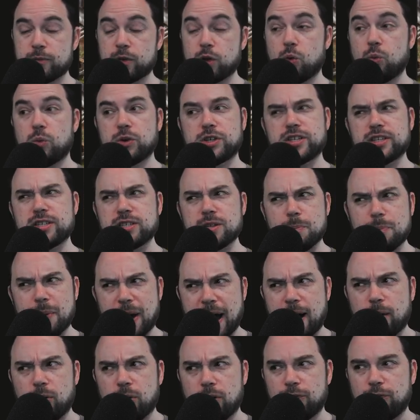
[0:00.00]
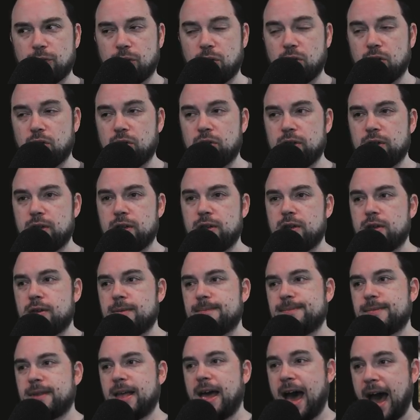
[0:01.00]
which is a powerful
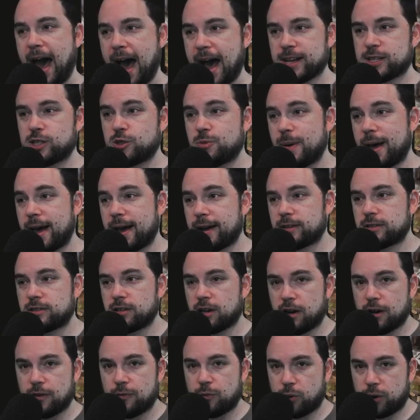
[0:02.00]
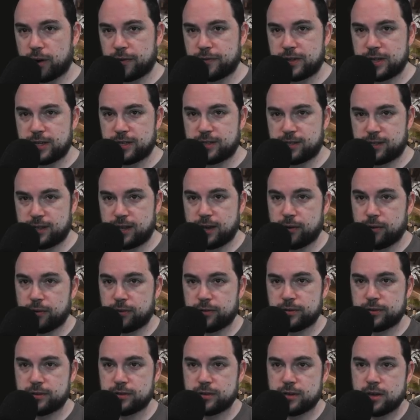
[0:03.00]
aspect of one of these
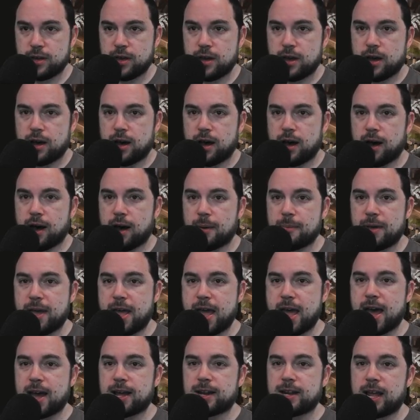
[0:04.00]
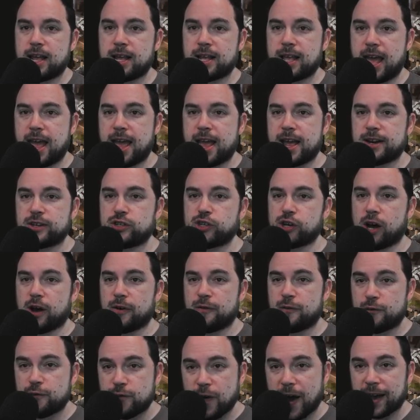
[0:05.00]
skills. And engage
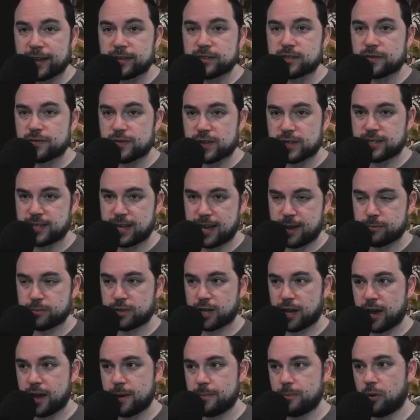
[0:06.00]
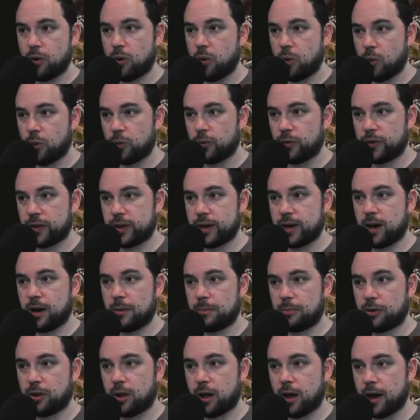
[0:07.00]
effects of the same type only
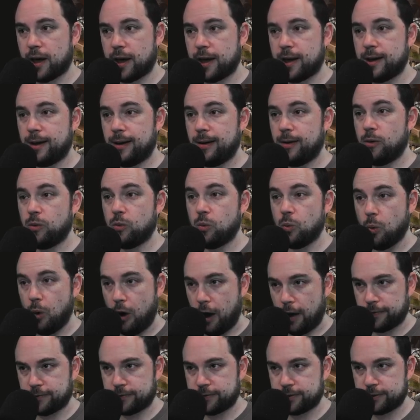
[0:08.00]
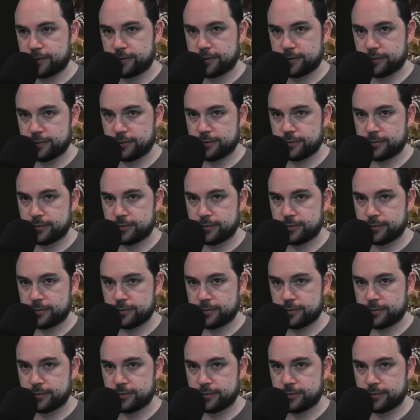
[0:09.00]
apply once.